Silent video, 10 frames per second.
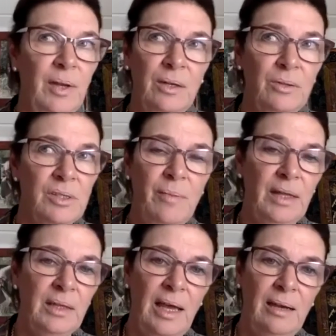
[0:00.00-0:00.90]
knows
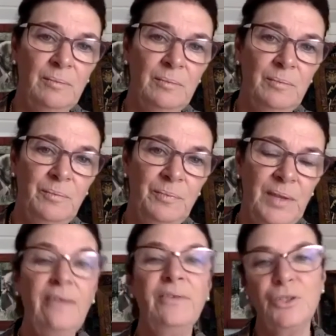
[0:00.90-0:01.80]
about that.
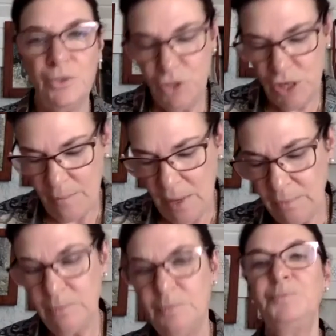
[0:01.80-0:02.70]
Every true shaman
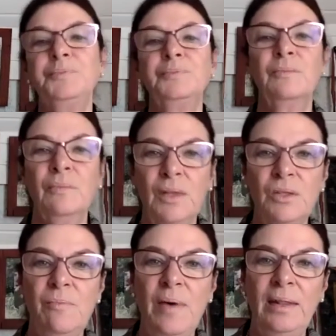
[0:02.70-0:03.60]

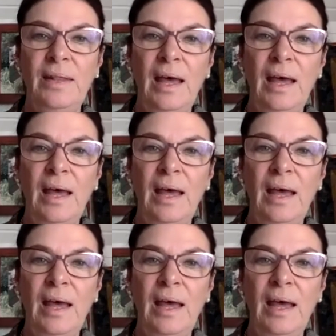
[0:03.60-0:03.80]
knows about that.